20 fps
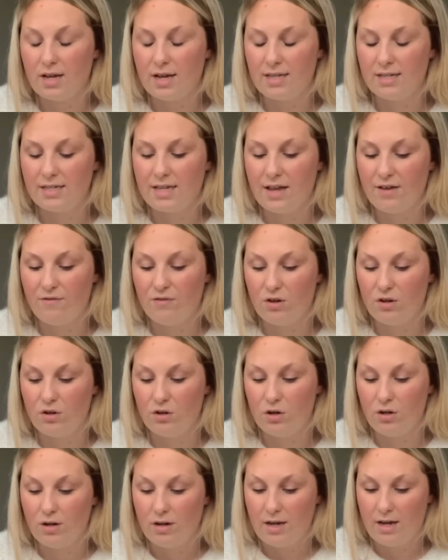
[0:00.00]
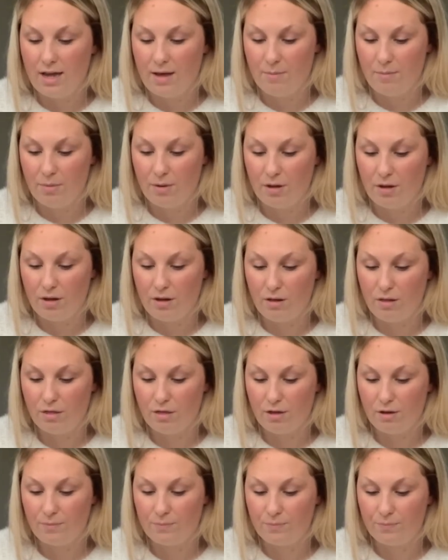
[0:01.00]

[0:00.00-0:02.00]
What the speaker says: has given him birth."